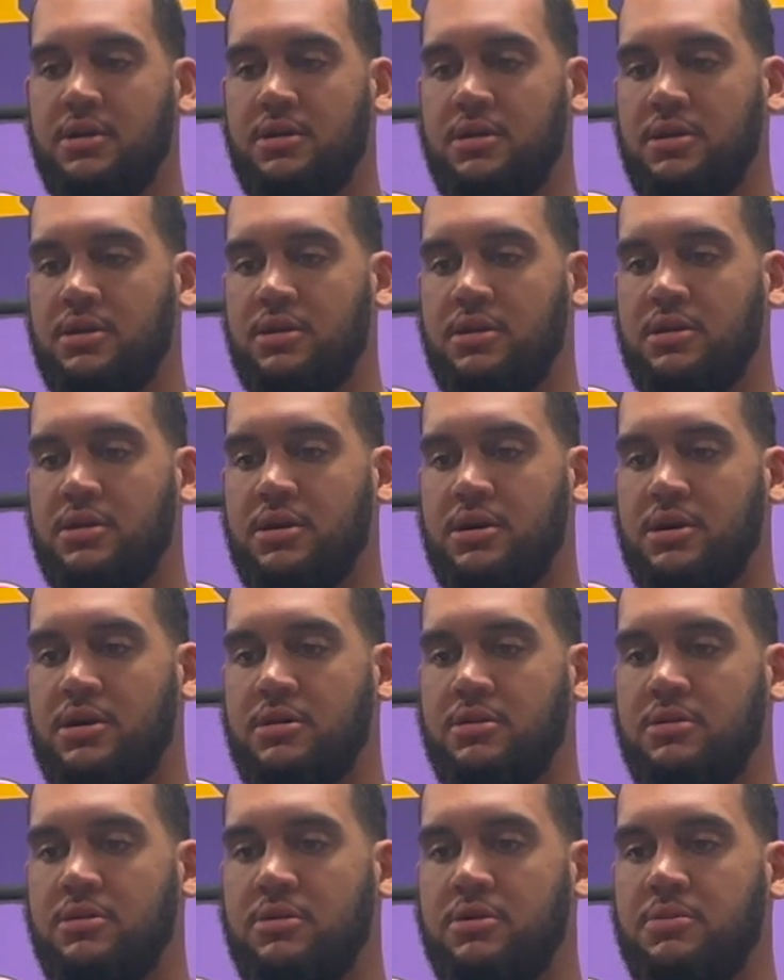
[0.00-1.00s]
And,
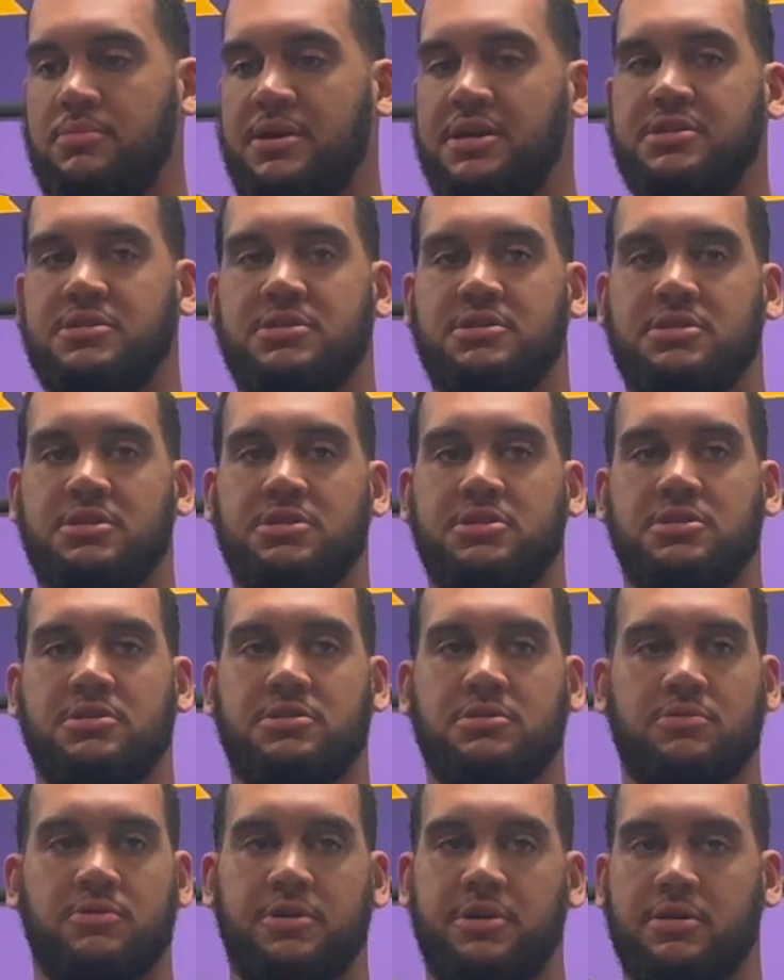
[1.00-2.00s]
you know, he makes
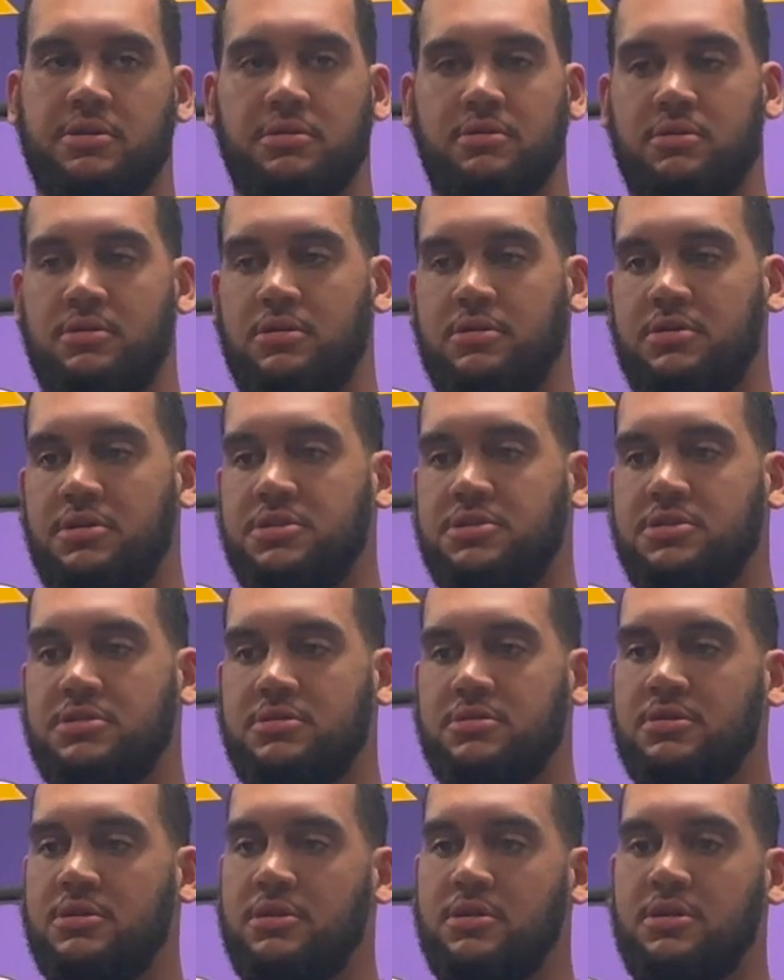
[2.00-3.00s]
decisions quick. You know,
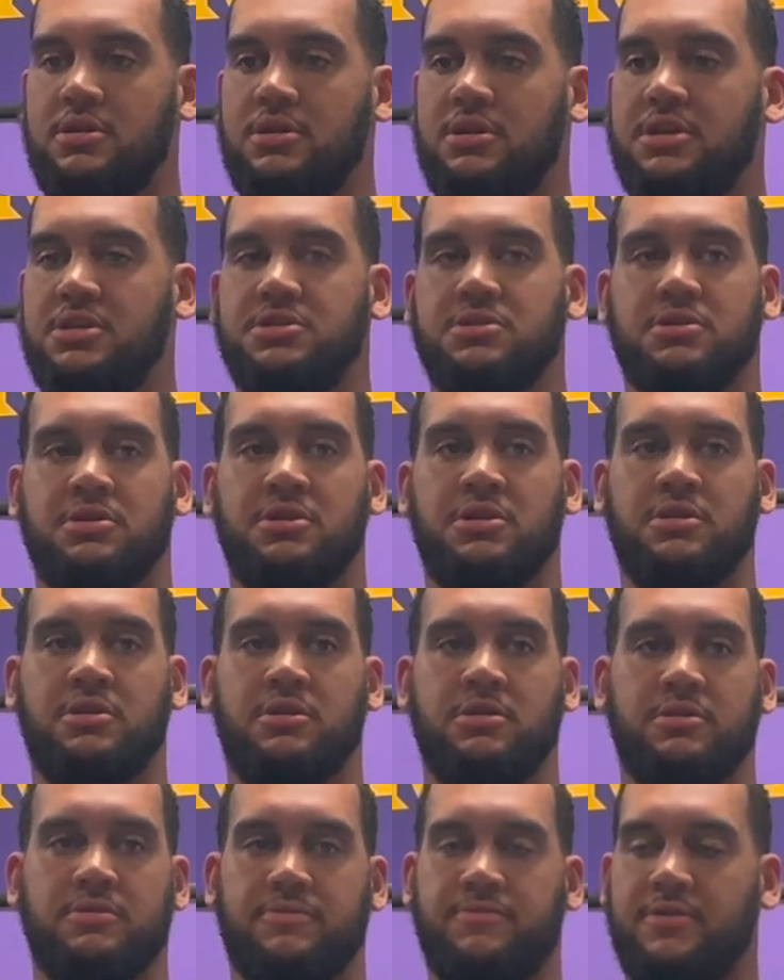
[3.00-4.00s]
he's learning
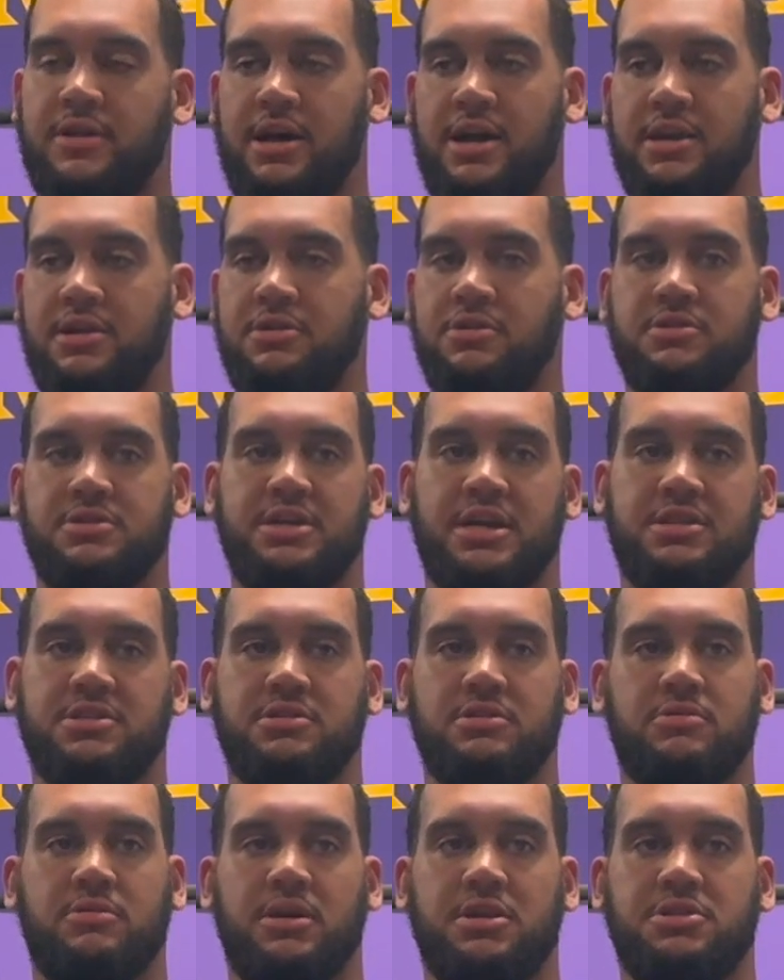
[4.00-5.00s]
on the fly. You know, he's
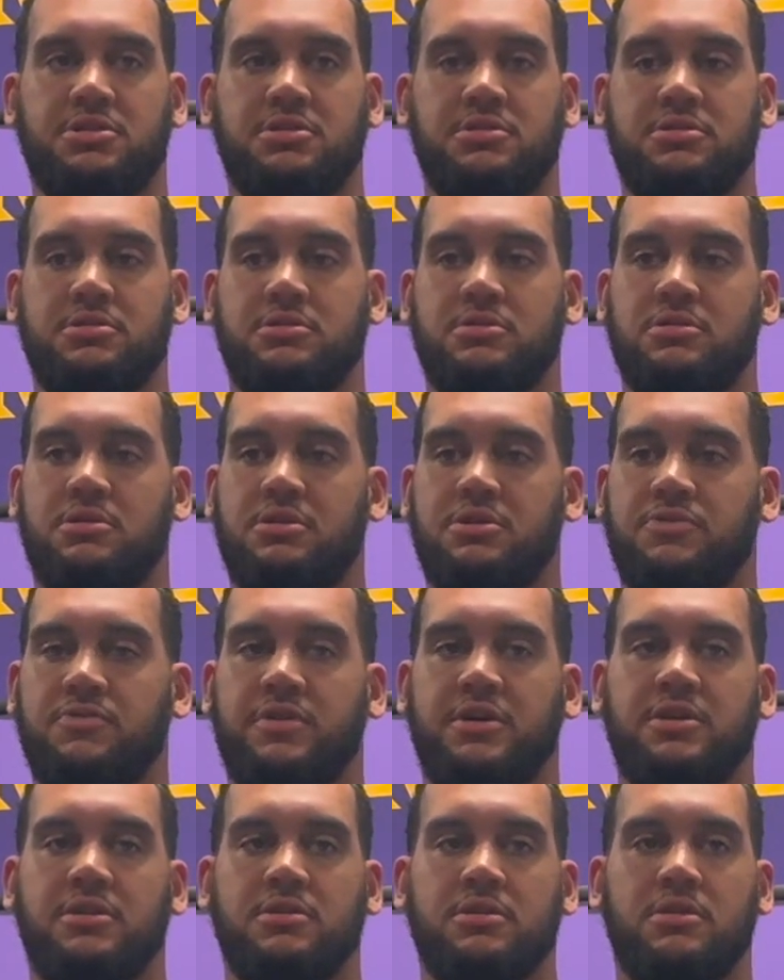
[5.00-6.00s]
asking questions. You know, he's
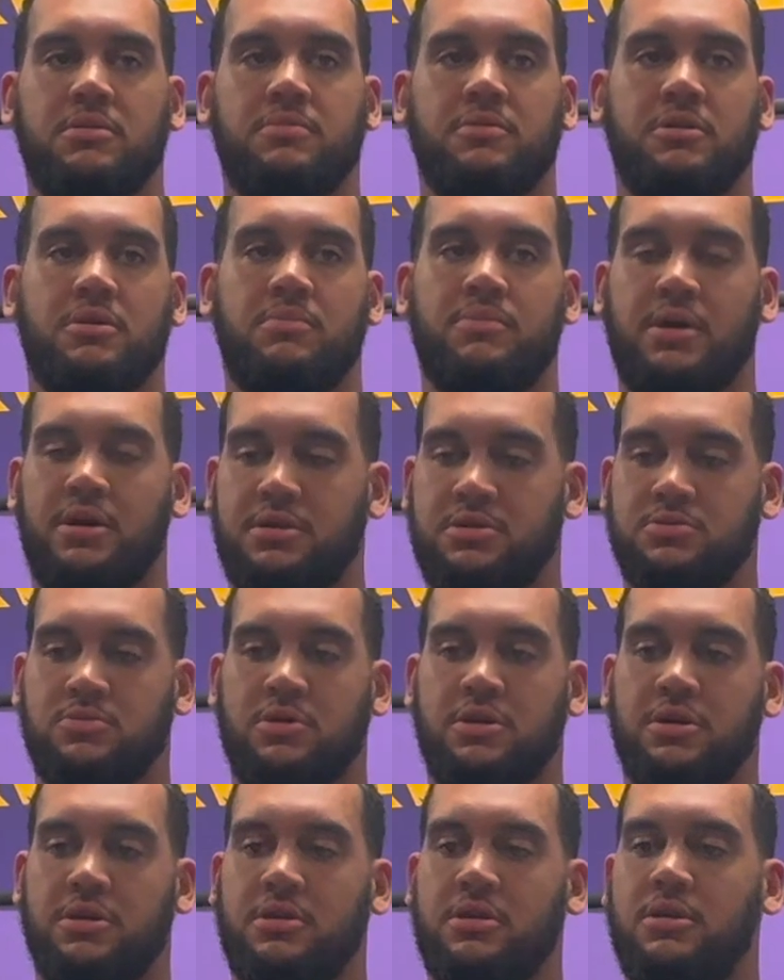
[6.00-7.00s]
very deliberate about his
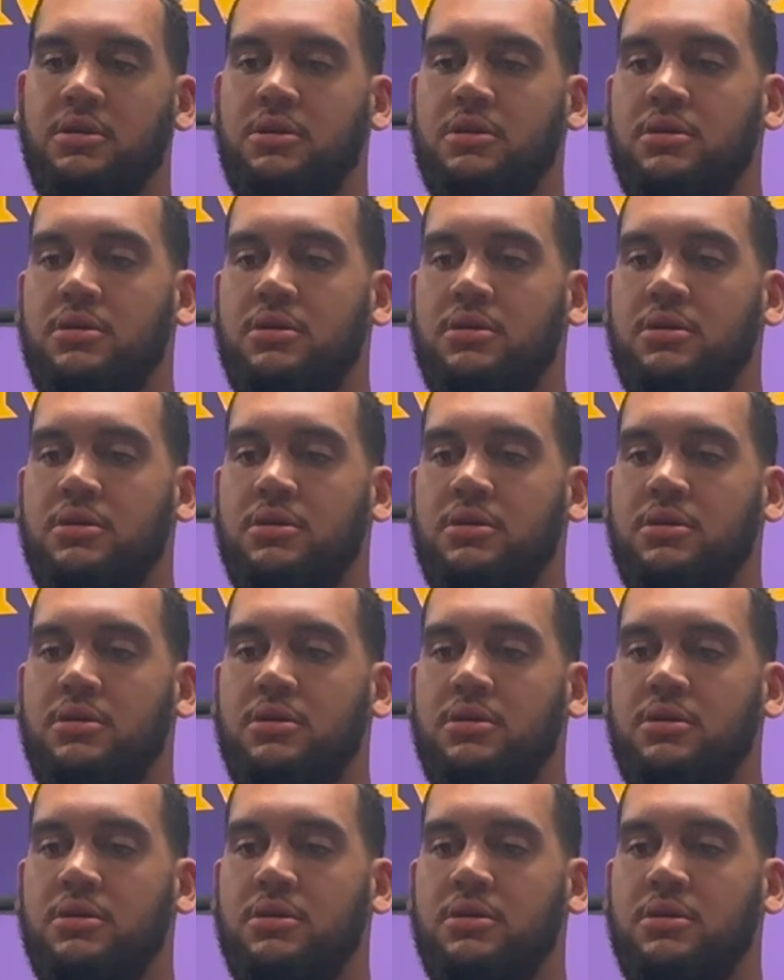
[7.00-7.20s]
work.